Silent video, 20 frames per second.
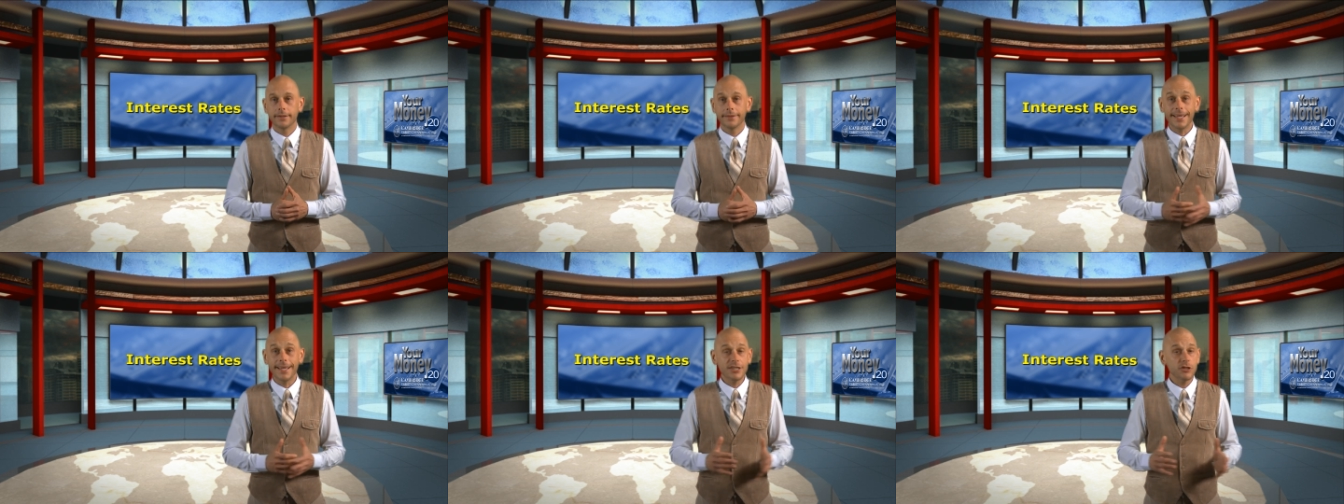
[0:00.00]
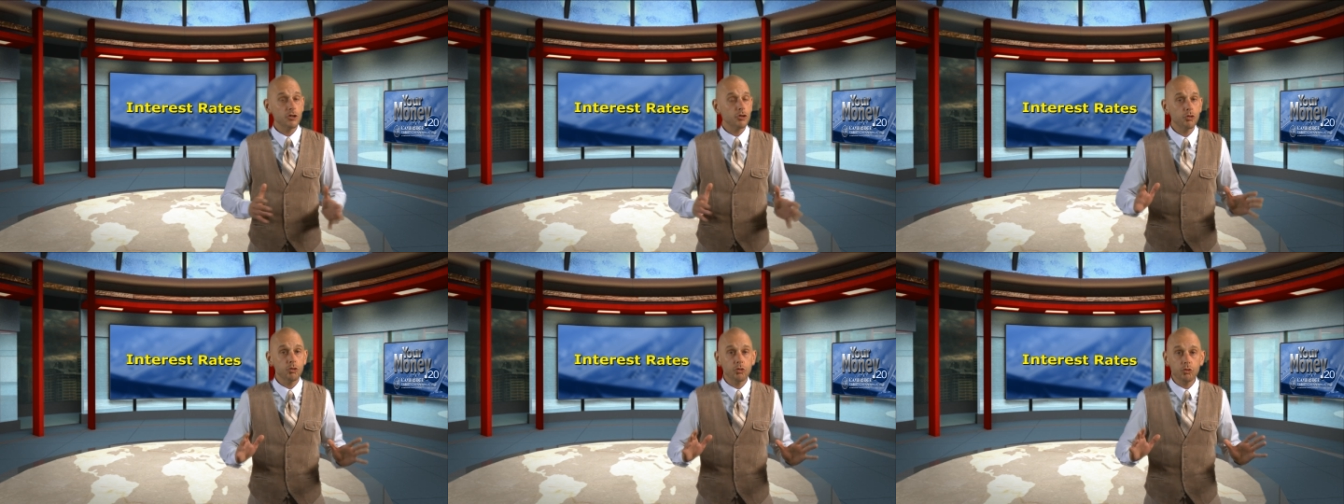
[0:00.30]
That's
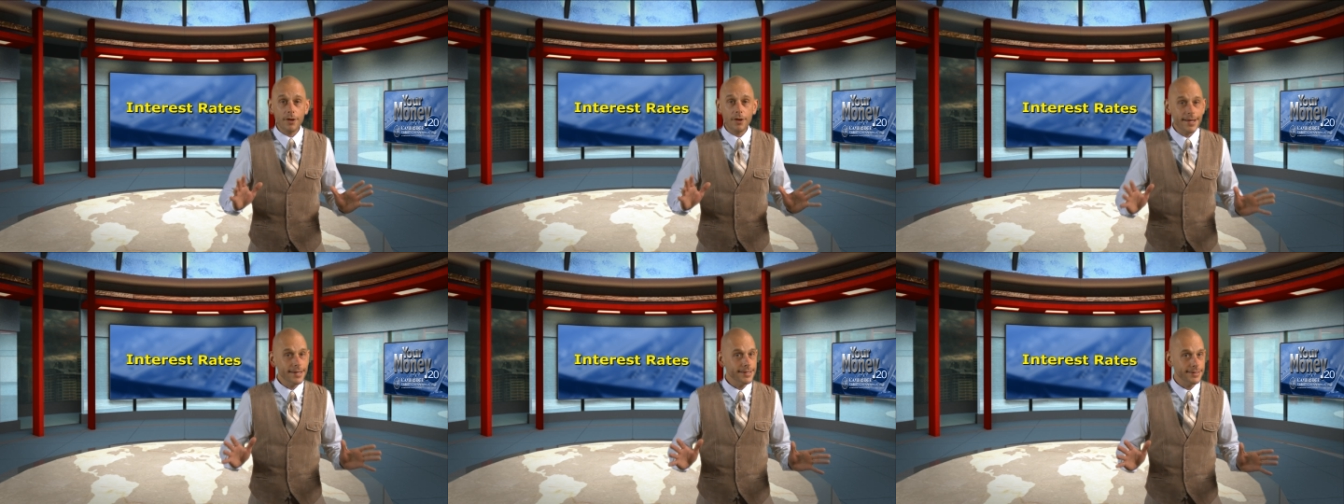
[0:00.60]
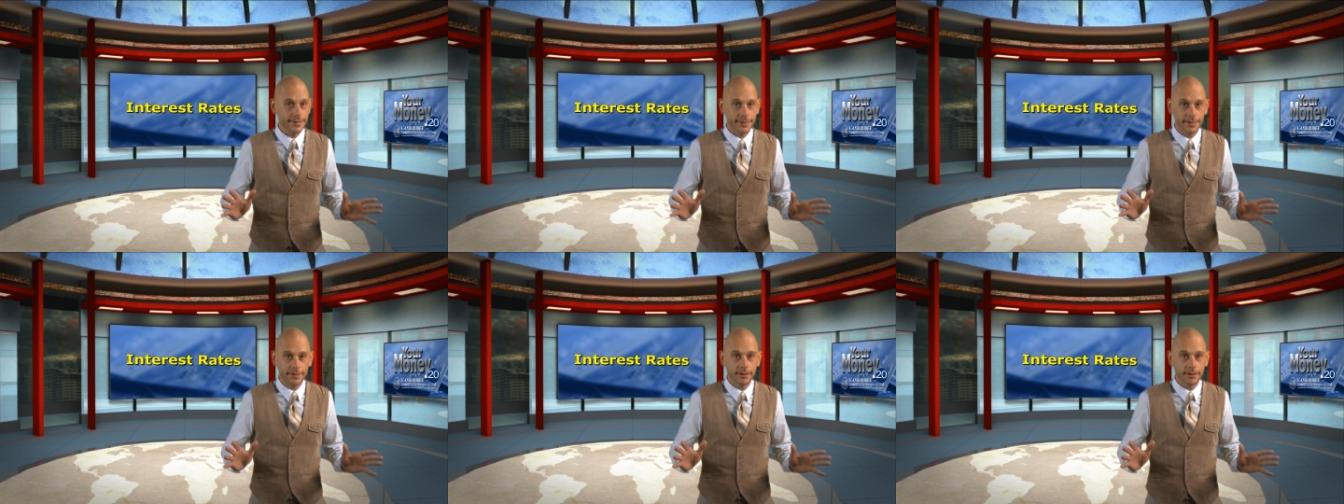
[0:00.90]

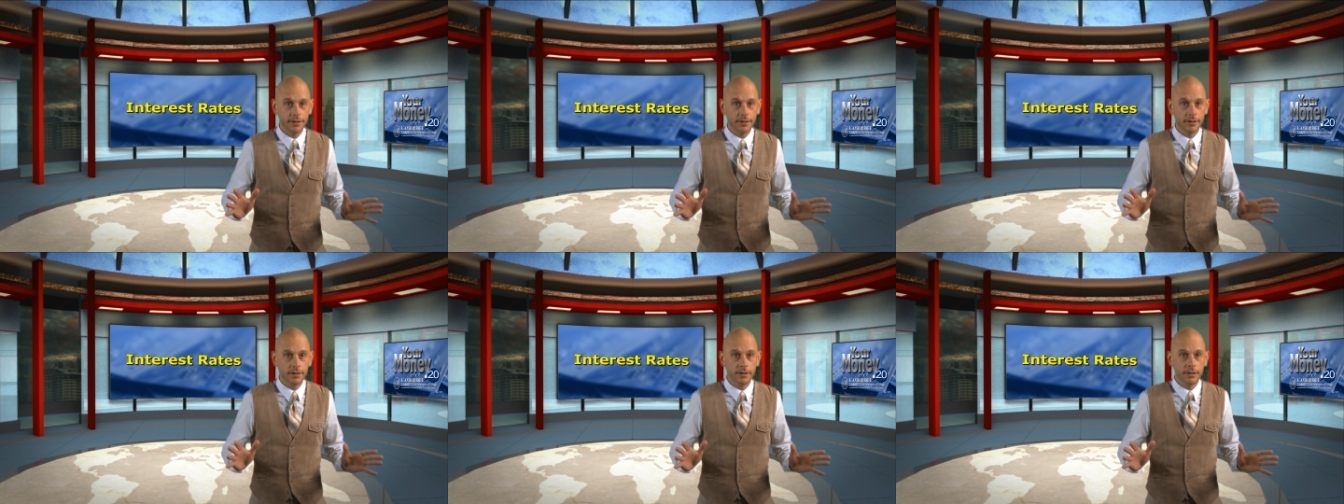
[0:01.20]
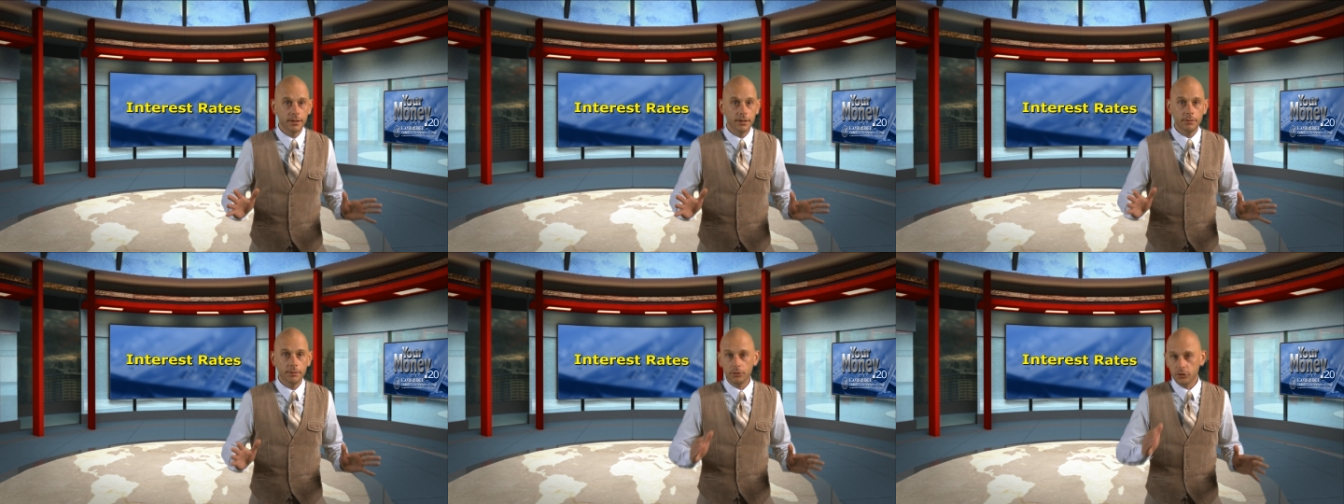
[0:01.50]
crazy.
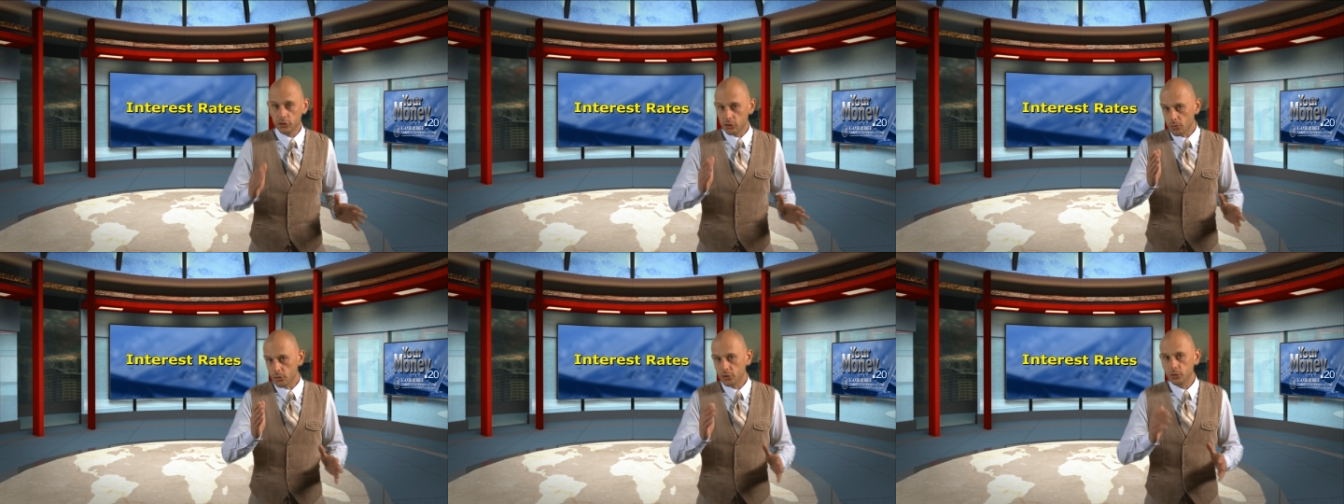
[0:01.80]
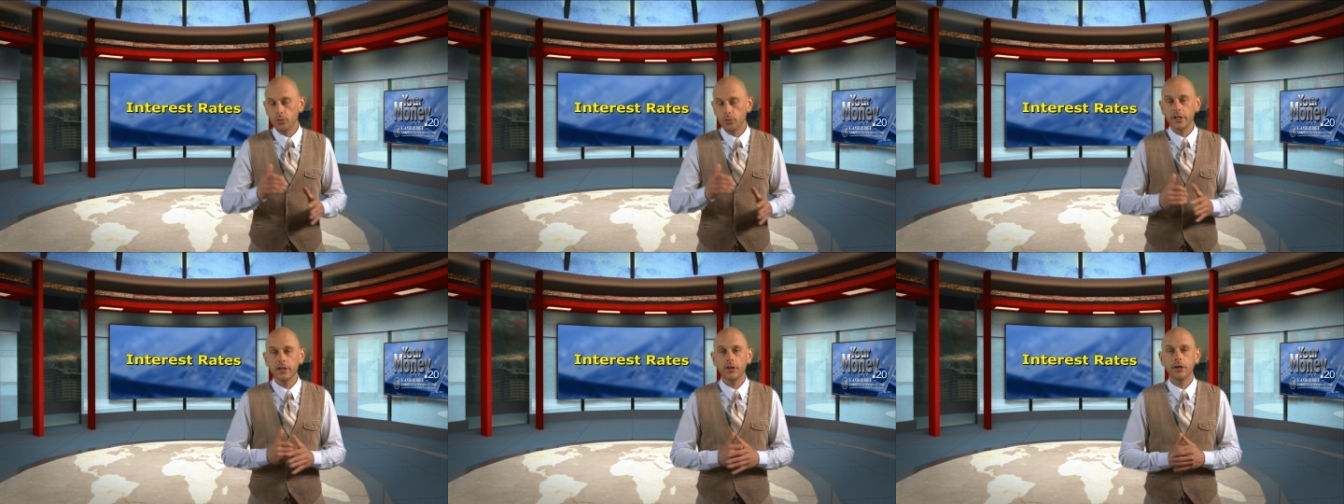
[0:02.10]
But so are
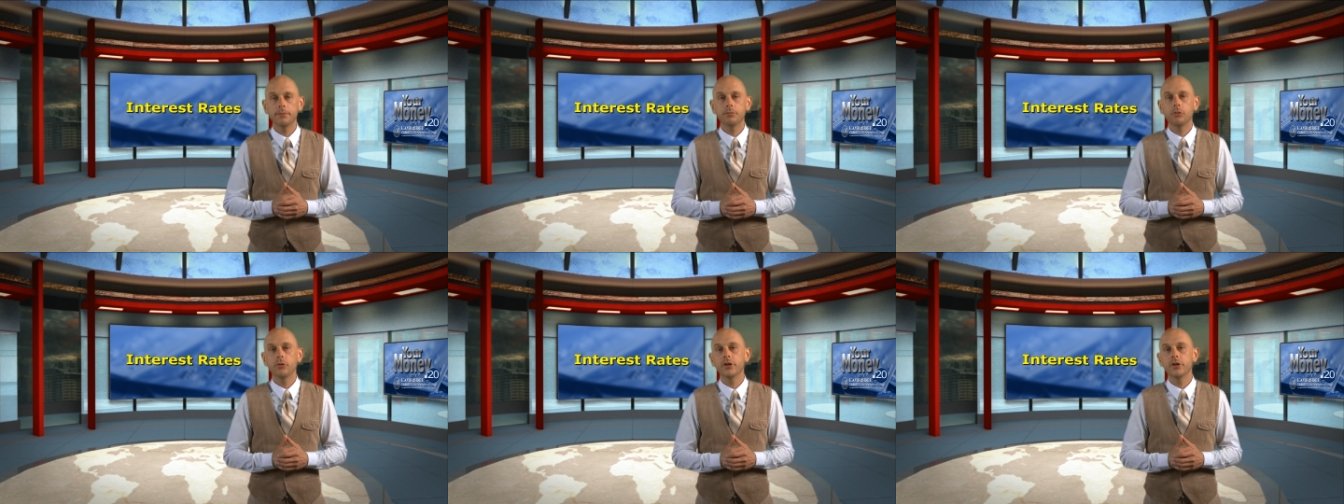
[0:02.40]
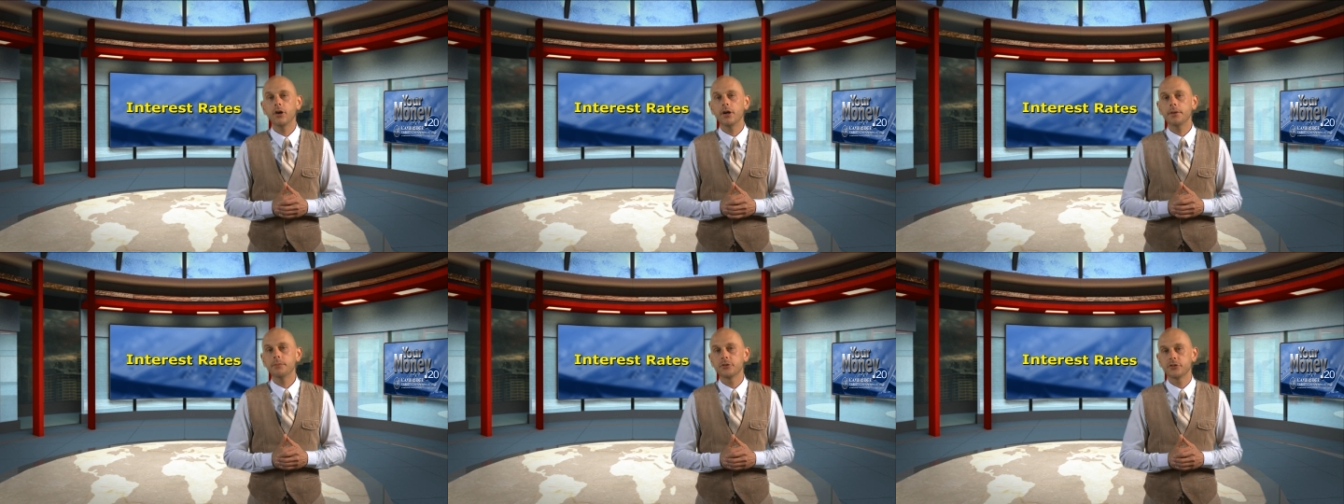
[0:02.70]

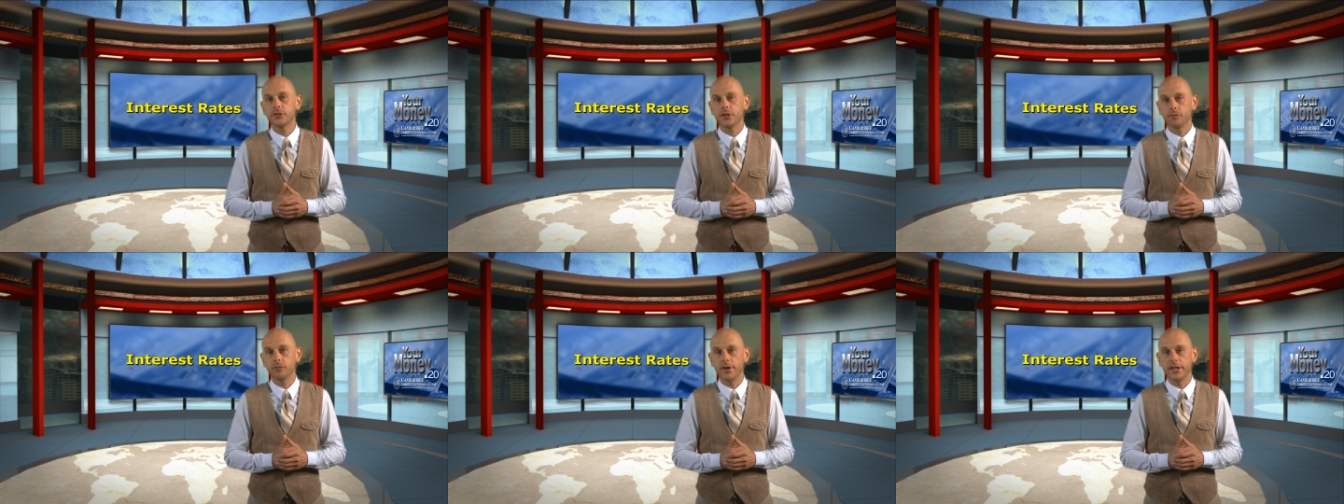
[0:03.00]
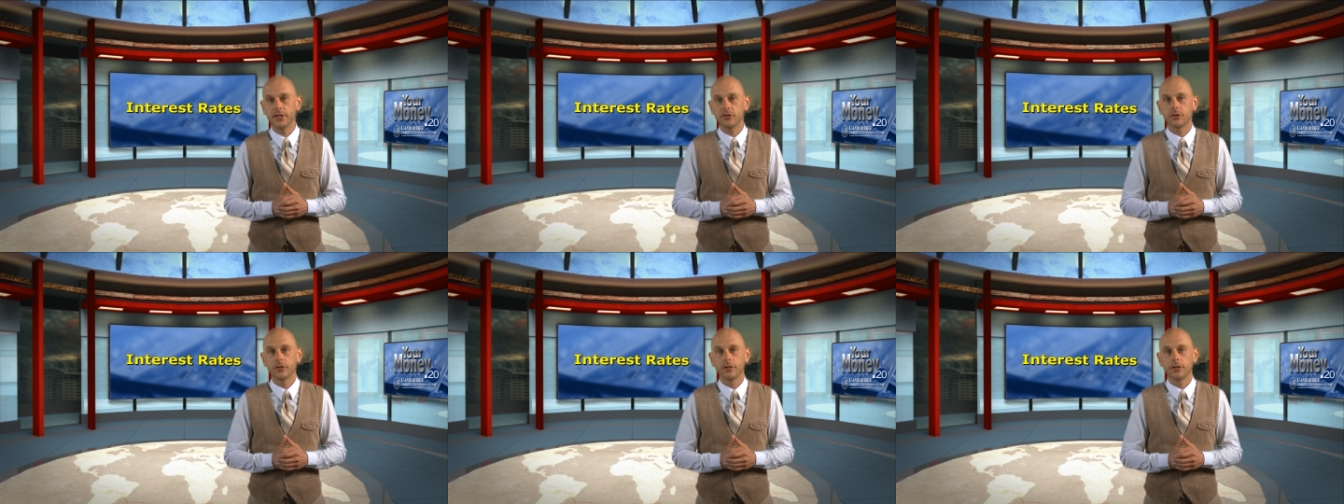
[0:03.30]
29.9%
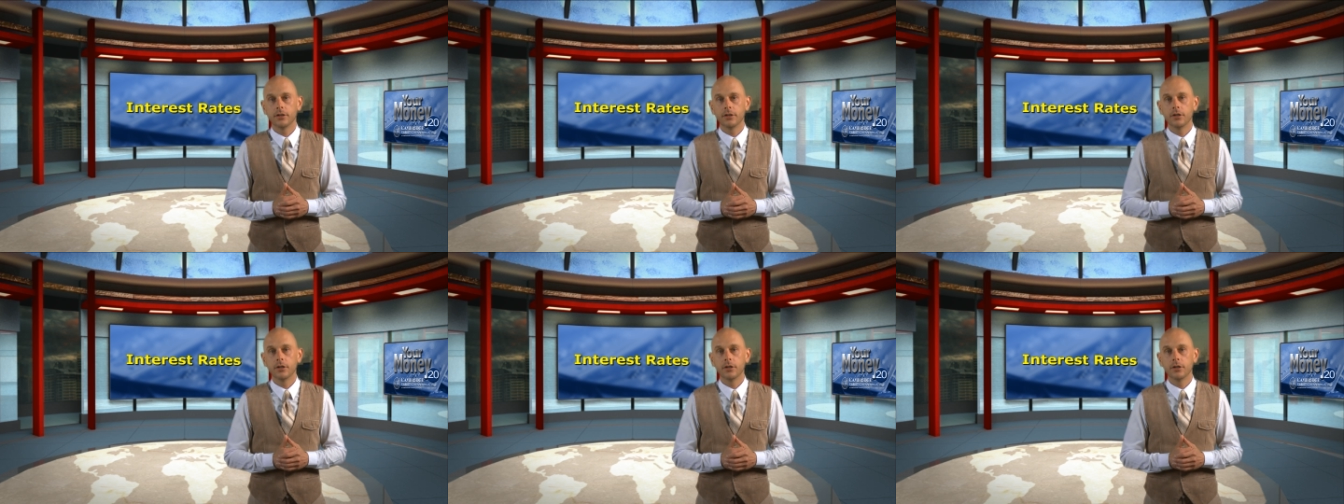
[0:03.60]
rates,